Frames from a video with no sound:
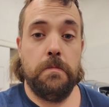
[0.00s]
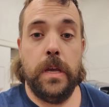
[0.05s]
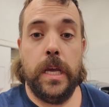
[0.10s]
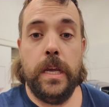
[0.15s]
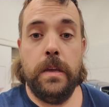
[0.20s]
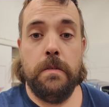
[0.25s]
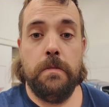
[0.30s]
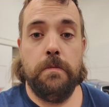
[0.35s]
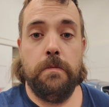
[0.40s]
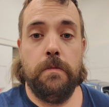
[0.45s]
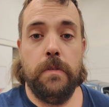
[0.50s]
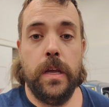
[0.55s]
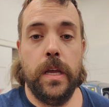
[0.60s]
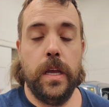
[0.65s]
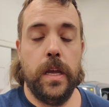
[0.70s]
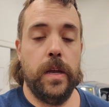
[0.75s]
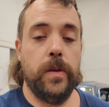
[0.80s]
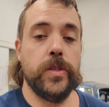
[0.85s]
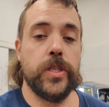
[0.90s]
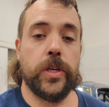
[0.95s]
hey,
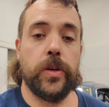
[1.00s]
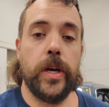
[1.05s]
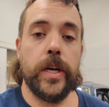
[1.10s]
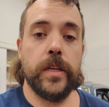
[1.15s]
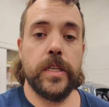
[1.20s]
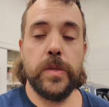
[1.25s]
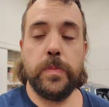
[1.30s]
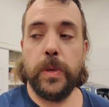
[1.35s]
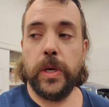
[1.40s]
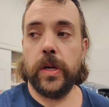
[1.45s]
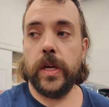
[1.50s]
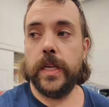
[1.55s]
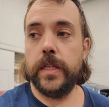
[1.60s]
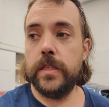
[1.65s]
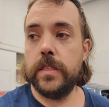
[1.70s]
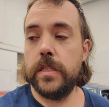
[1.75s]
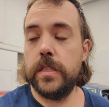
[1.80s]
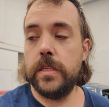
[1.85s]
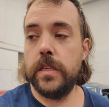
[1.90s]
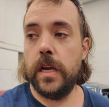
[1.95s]
it was a great
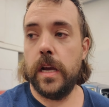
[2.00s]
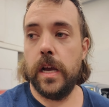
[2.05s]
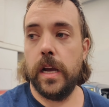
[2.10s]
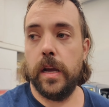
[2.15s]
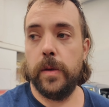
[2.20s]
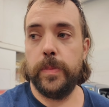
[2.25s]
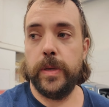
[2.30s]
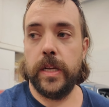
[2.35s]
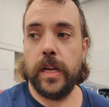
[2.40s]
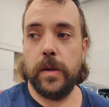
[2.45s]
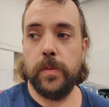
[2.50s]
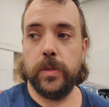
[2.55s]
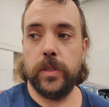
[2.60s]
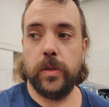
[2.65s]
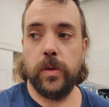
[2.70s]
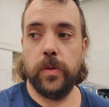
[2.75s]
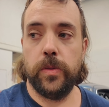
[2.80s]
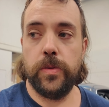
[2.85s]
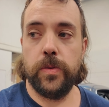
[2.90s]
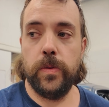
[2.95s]
experience being able
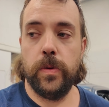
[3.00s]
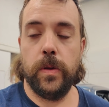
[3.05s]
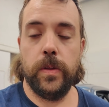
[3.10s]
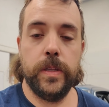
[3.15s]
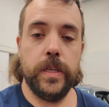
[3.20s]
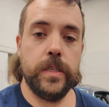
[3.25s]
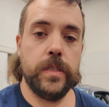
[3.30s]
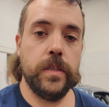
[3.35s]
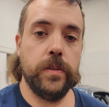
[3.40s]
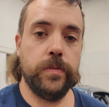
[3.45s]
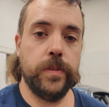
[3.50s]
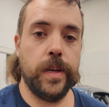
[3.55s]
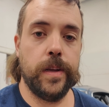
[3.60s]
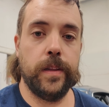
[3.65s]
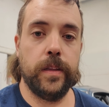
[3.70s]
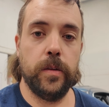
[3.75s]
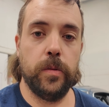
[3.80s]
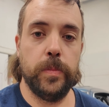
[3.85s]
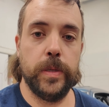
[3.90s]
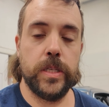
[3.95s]
to go through all this, if not
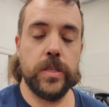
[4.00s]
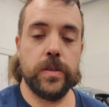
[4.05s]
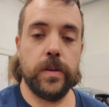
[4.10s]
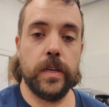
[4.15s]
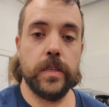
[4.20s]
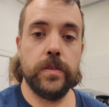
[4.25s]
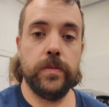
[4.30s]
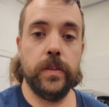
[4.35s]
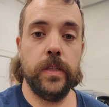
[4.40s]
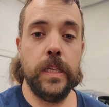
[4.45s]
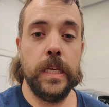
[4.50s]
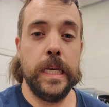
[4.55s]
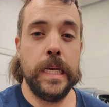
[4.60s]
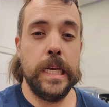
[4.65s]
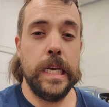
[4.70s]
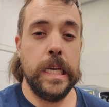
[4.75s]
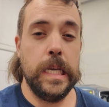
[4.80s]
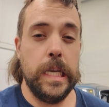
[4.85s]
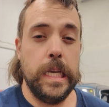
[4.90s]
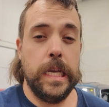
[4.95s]
a little bit stressful.
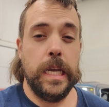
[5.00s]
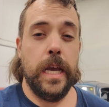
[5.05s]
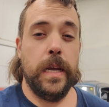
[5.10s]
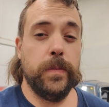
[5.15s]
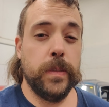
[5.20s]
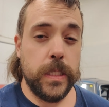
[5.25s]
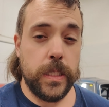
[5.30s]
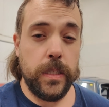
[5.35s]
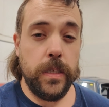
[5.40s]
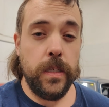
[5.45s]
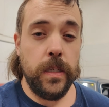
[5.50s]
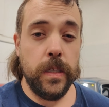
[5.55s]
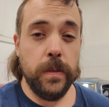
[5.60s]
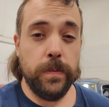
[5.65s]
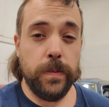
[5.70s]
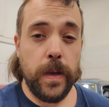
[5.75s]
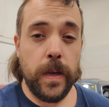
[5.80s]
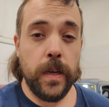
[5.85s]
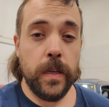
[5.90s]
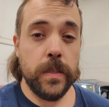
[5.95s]
And we'll see
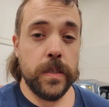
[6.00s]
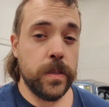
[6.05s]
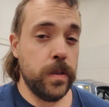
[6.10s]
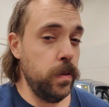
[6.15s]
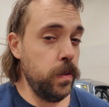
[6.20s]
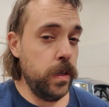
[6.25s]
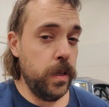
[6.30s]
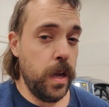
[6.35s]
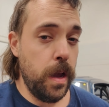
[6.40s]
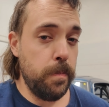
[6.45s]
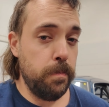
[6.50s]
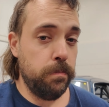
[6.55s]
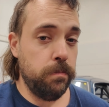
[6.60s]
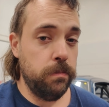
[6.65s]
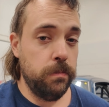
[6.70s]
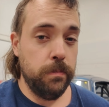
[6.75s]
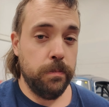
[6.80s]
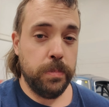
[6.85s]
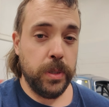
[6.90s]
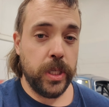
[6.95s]
if I screwed it up,
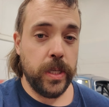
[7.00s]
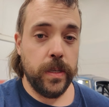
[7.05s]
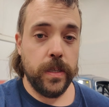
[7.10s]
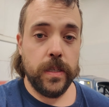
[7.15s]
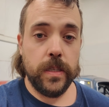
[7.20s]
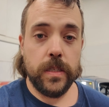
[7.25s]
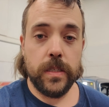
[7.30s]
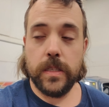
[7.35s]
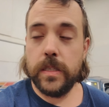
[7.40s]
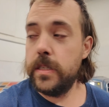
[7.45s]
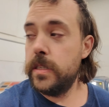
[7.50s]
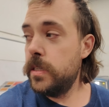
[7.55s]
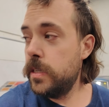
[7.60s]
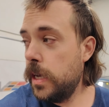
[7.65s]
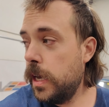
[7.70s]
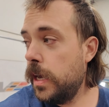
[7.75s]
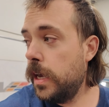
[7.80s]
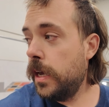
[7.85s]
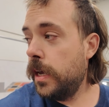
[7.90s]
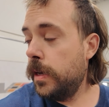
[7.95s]
because
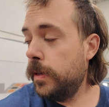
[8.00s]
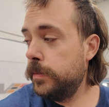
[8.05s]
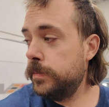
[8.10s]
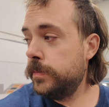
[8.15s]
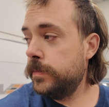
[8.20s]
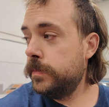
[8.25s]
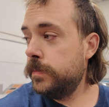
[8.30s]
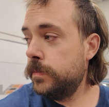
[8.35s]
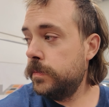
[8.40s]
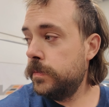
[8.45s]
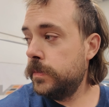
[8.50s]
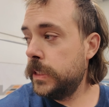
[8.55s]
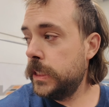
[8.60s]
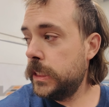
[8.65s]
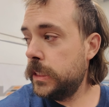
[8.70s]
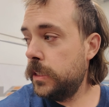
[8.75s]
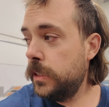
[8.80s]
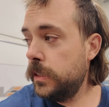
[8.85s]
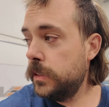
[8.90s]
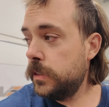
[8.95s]

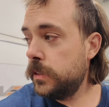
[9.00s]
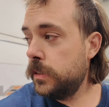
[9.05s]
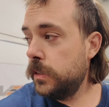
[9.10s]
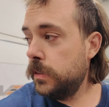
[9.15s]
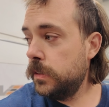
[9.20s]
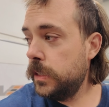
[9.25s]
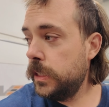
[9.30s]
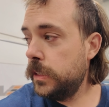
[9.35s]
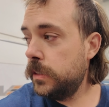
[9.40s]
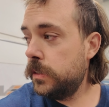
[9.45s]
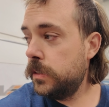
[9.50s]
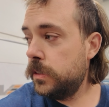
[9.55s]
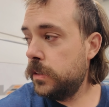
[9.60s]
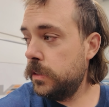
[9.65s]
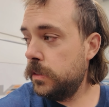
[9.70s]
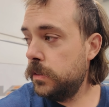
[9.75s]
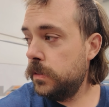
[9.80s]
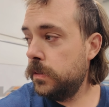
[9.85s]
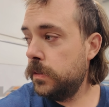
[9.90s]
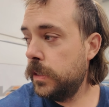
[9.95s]
this thing still needs
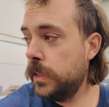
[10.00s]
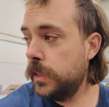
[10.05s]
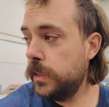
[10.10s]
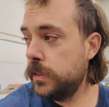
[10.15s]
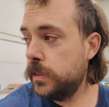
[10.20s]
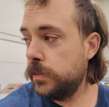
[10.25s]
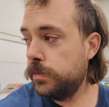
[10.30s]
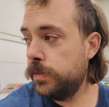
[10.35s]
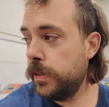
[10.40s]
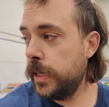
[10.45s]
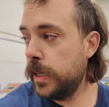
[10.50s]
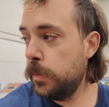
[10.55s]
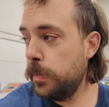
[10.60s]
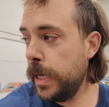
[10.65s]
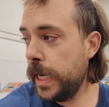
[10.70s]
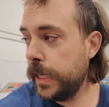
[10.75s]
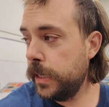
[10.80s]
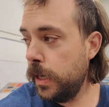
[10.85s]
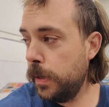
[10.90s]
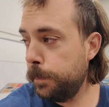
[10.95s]
to fire
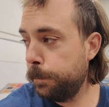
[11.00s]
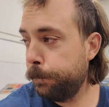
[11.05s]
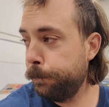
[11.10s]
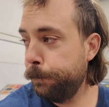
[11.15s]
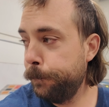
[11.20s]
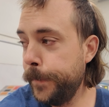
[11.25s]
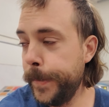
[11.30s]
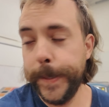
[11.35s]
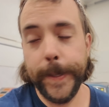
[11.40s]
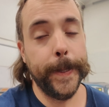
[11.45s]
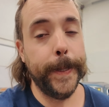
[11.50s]
back up.